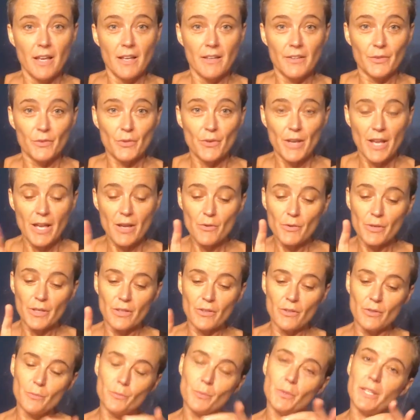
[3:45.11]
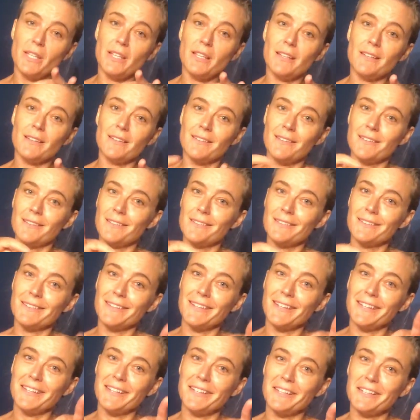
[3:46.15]
So now it could be
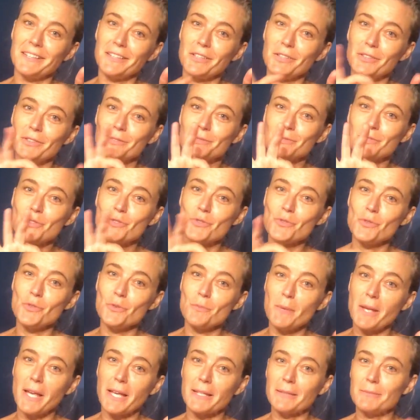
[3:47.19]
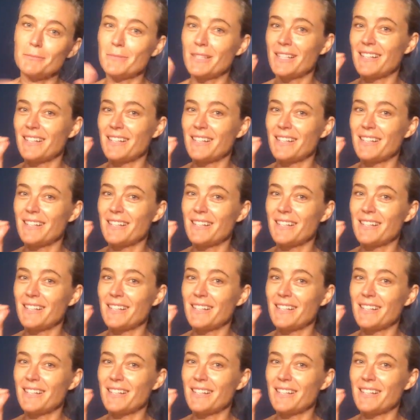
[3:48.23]
like a little toothpick.